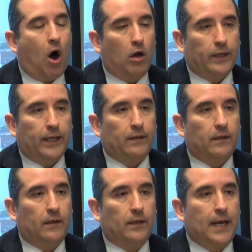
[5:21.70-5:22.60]
All
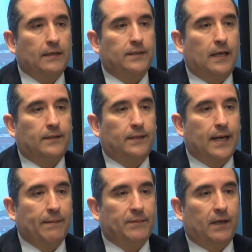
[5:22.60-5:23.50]
in, now's not the
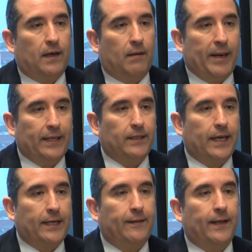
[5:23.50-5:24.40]
time to abandon
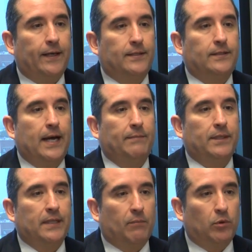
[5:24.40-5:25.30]
anything. It's time
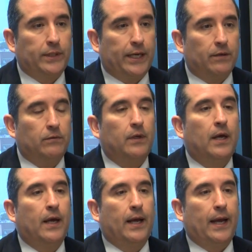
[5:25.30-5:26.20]
to double down
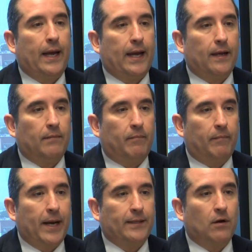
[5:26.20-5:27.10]
and
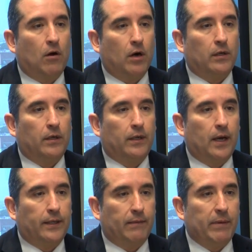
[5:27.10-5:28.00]
make the hard
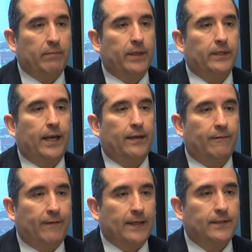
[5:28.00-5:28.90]
commitment and
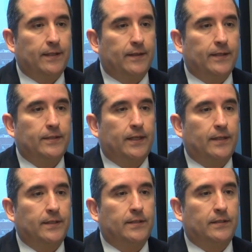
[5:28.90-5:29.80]
invest in this
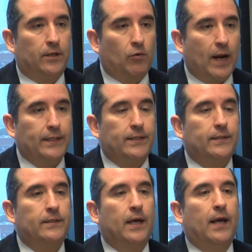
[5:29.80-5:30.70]
because this is a
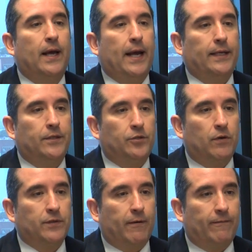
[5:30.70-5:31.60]
crisis. It
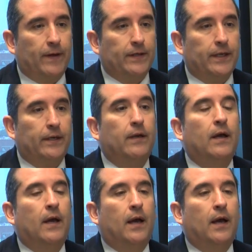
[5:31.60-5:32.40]
deserves our funding.